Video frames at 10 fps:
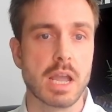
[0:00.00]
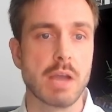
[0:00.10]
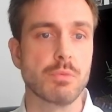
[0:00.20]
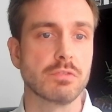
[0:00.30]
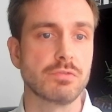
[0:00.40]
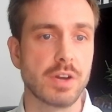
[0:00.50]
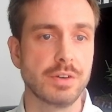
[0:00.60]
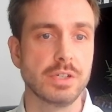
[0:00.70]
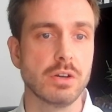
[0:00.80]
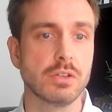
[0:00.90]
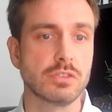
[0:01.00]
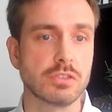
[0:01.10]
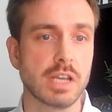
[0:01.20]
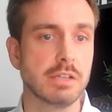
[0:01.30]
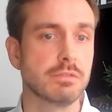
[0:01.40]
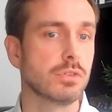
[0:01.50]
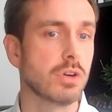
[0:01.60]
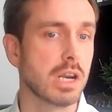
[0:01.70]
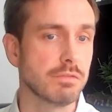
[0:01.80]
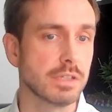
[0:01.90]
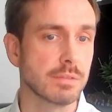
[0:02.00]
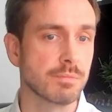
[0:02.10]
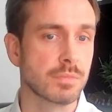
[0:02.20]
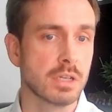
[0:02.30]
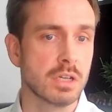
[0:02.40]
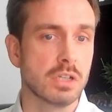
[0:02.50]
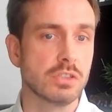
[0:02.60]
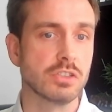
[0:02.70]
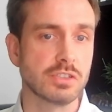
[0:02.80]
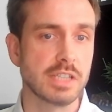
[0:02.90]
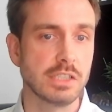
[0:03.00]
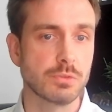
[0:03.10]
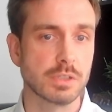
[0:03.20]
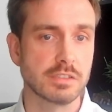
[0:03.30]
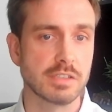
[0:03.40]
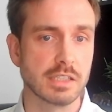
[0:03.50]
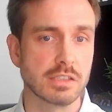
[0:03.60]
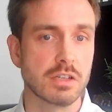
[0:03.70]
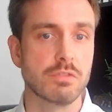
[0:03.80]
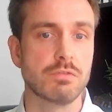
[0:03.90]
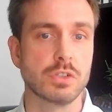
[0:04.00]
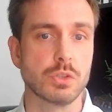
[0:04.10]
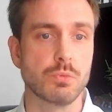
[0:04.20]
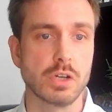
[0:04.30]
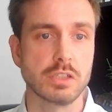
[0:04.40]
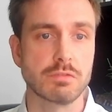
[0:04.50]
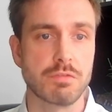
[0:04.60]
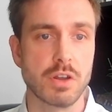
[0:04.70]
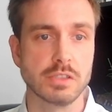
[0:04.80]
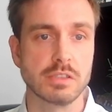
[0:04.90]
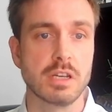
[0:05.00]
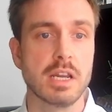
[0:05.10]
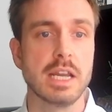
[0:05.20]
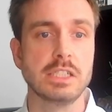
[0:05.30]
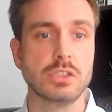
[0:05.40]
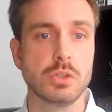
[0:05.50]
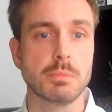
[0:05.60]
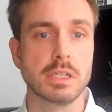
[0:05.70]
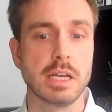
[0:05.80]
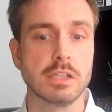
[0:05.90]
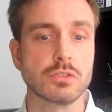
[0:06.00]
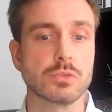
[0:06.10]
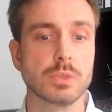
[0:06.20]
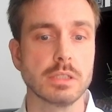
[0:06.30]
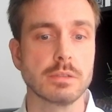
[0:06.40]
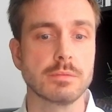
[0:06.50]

and were very unsafe to live in. The stage was set for the worst flood in human history.